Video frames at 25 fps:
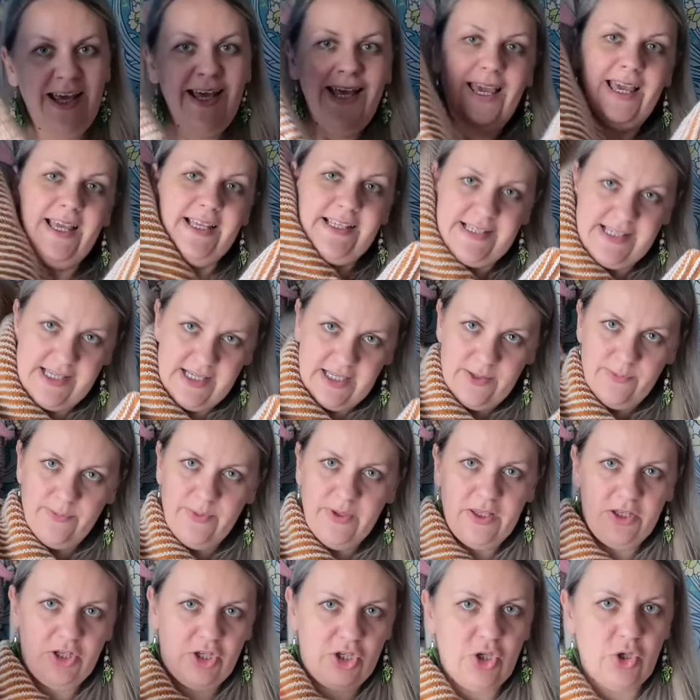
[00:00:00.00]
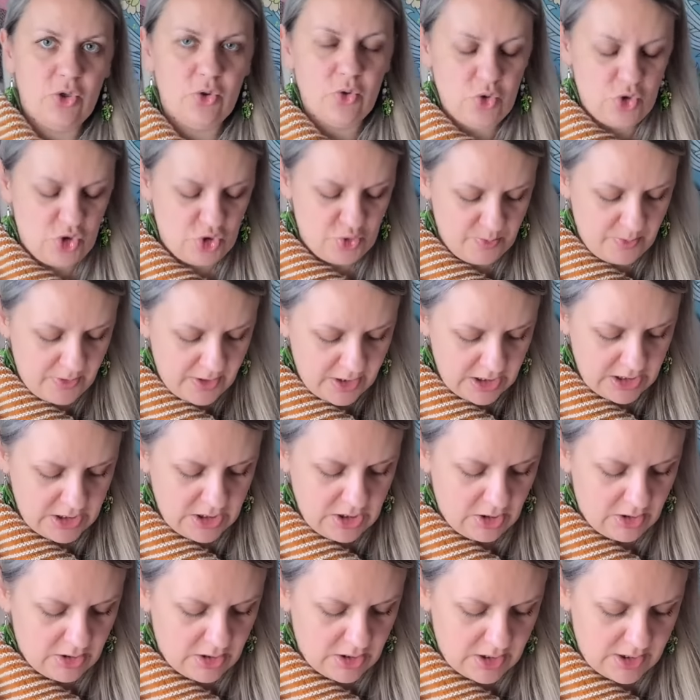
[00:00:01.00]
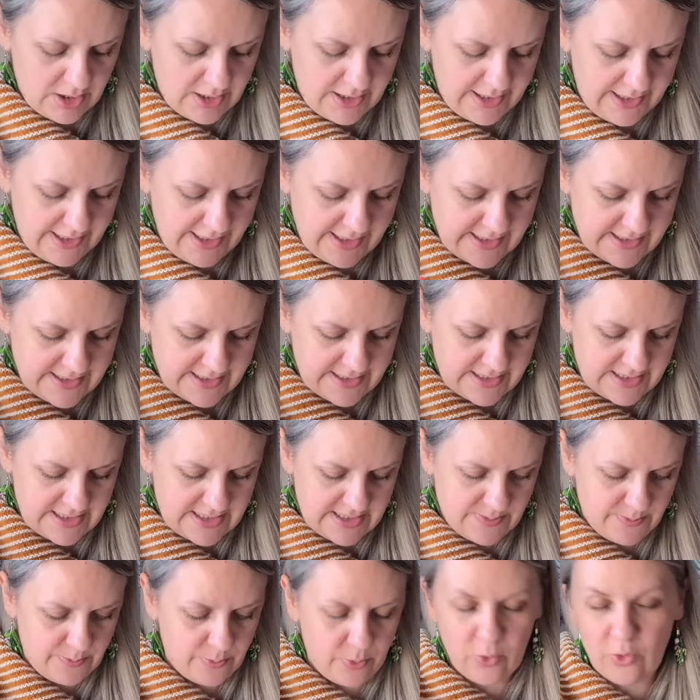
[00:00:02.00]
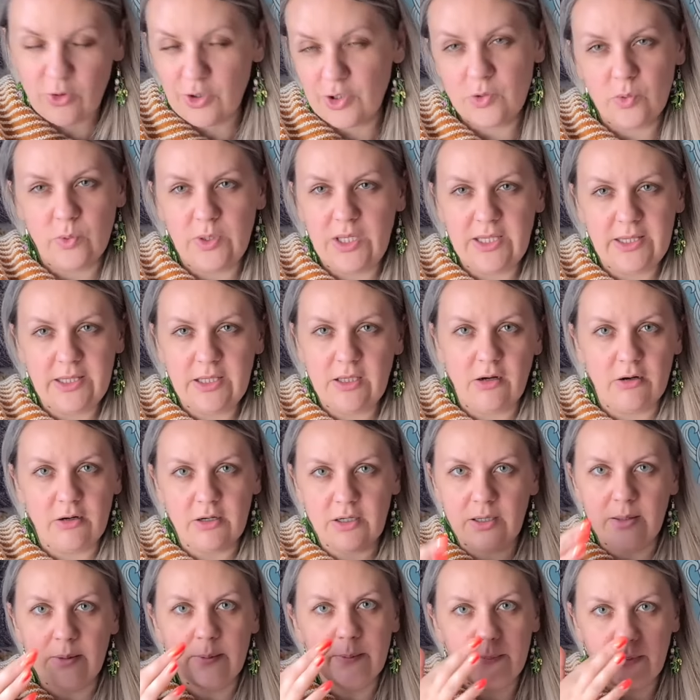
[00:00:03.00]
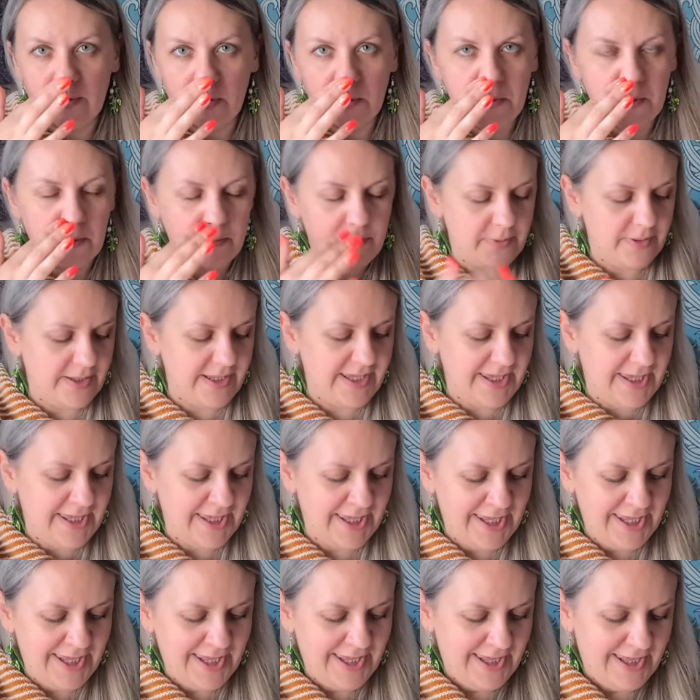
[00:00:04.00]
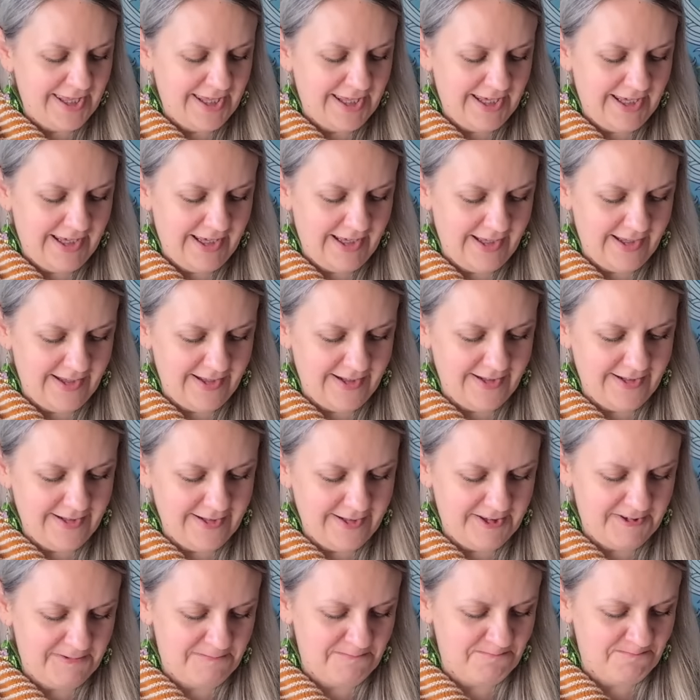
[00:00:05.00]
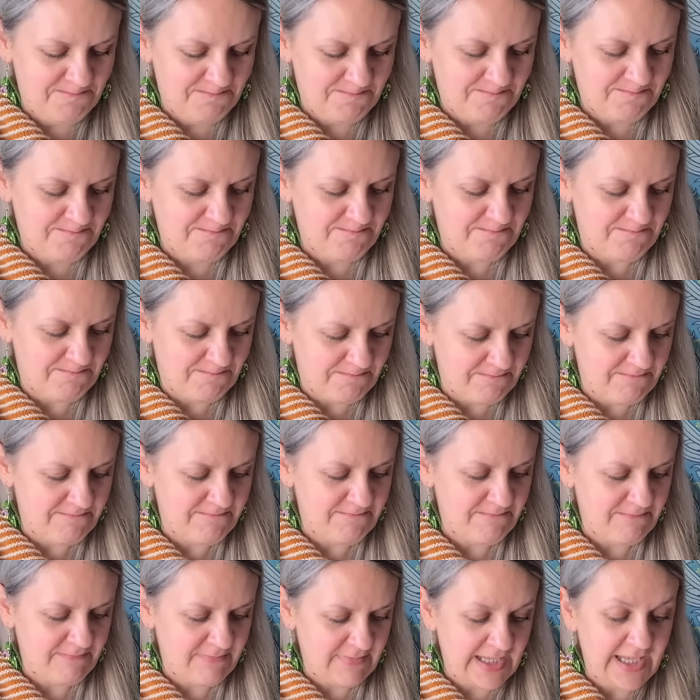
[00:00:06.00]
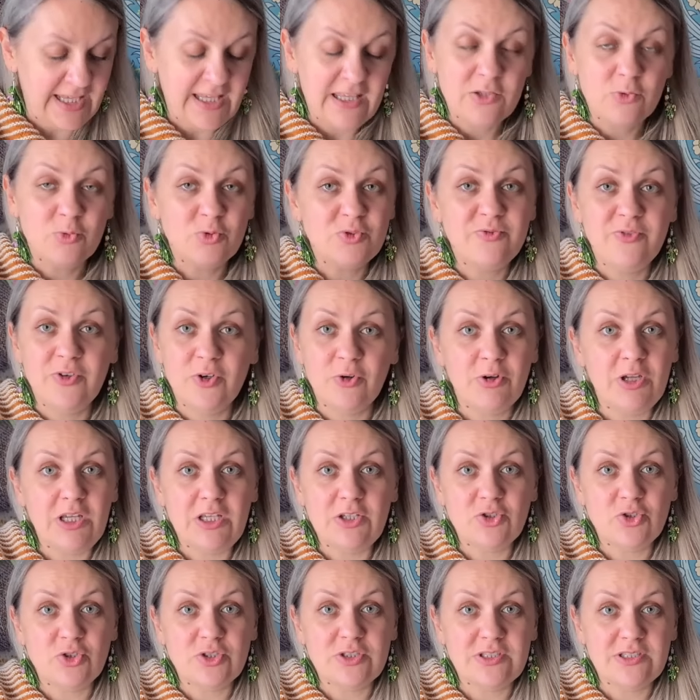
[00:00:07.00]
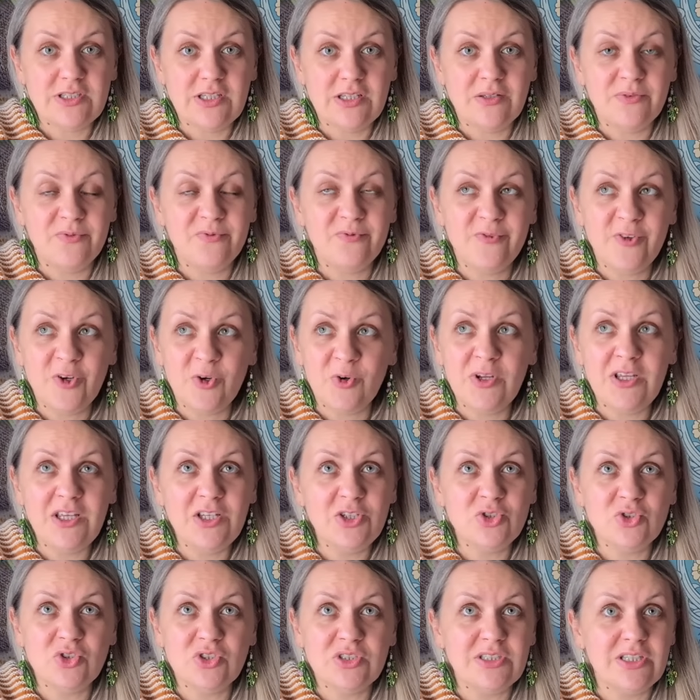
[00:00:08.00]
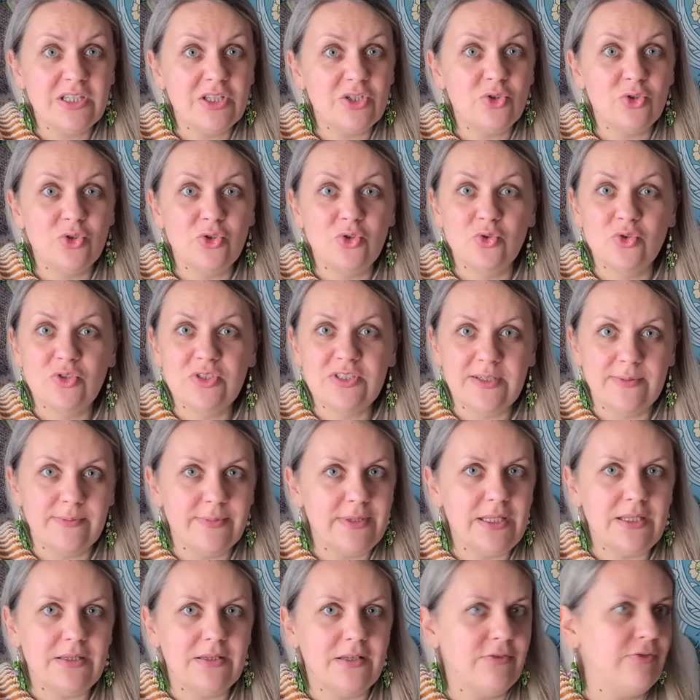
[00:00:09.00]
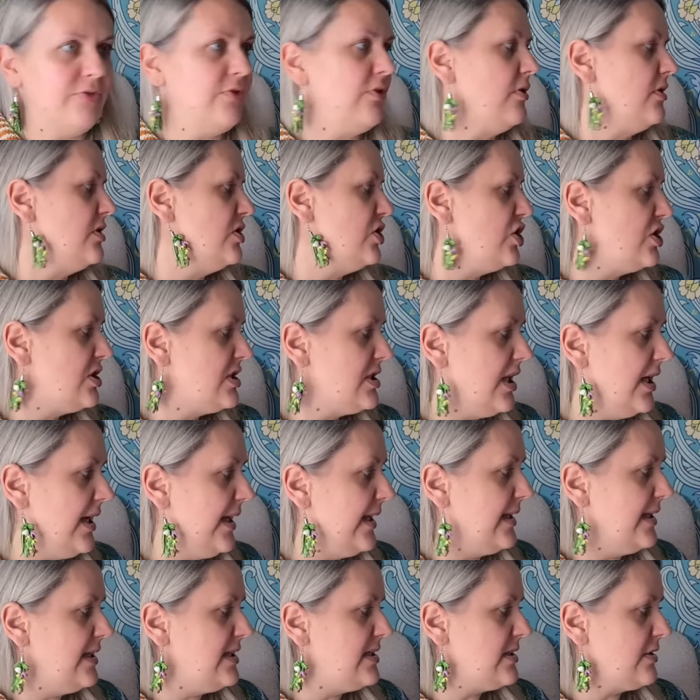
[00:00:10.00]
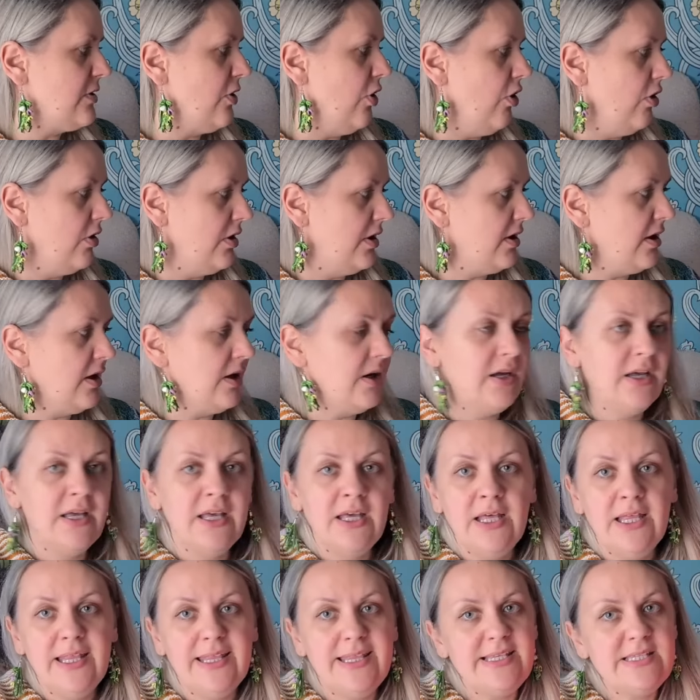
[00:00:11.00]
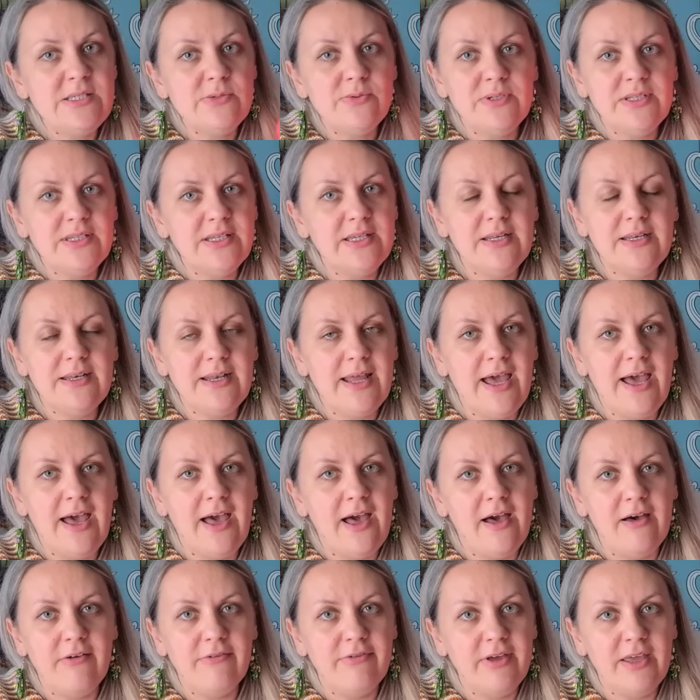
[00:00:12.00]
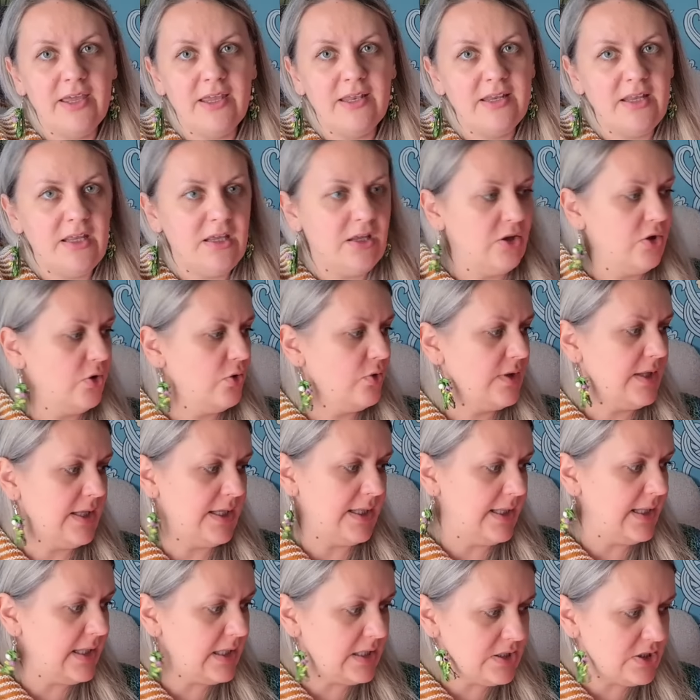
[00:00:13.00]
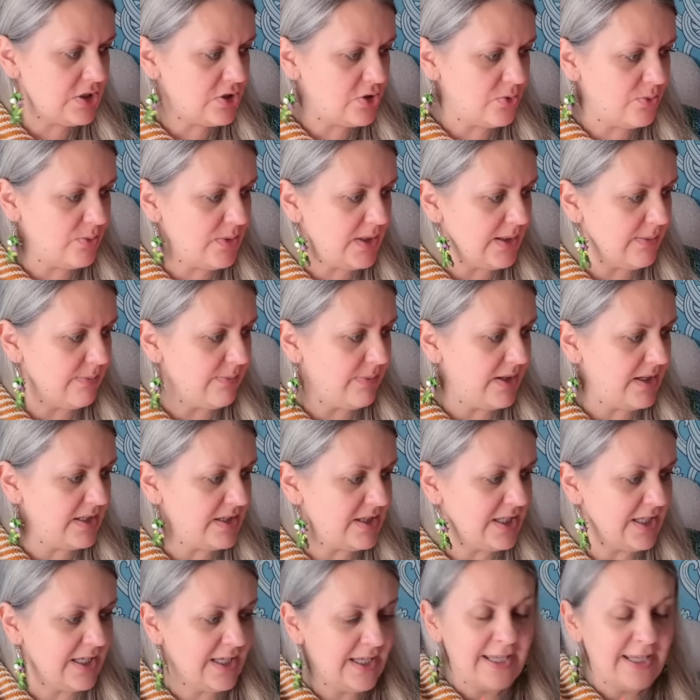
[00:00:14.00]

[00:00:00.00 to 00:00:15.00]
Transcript: it's gonna be huge. My yarn is a sport weight yarn, probably. And it was very interesting. Very interesting to do something different. Just like this collar. This one didn't have any new techniques to me, but